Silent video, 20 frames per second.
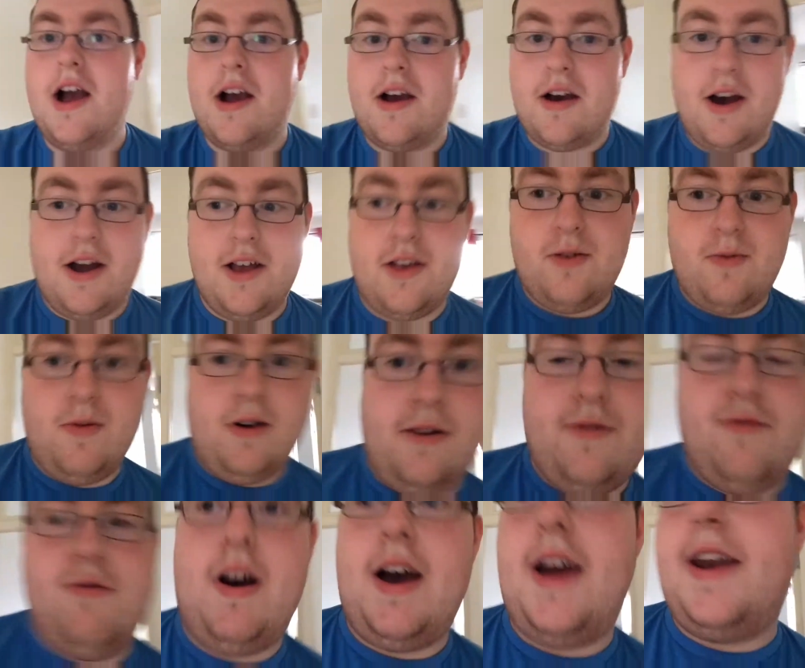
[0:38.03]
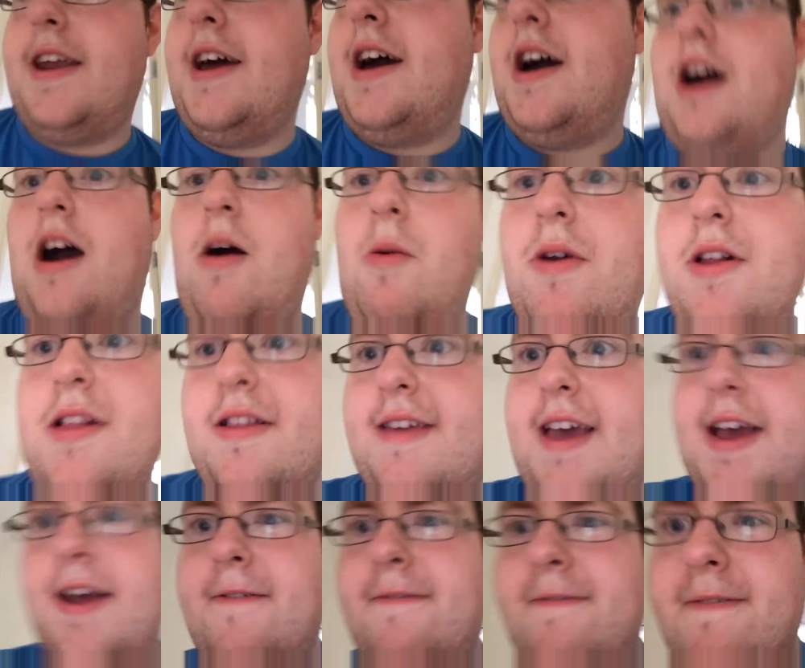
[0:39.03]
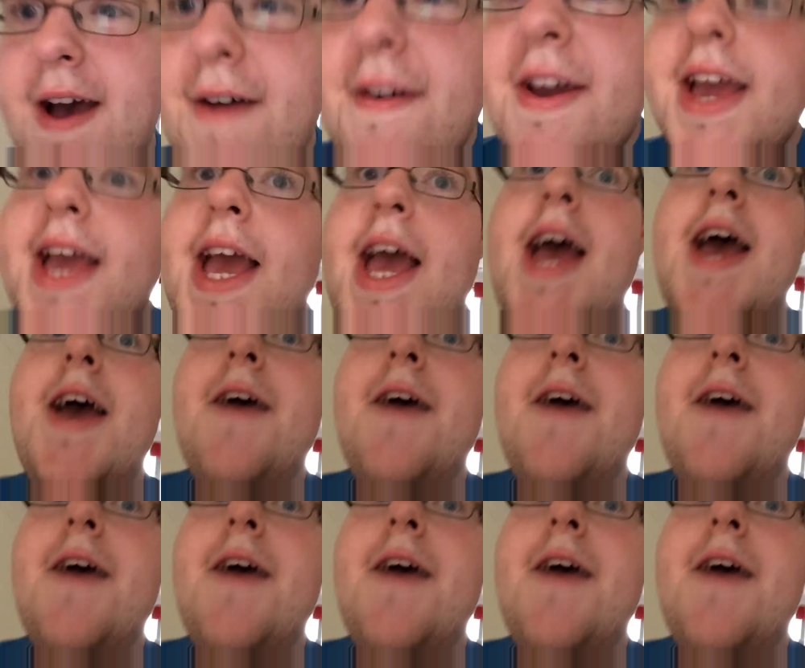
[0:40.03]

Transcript: kind of stuff right now. I want to take a very,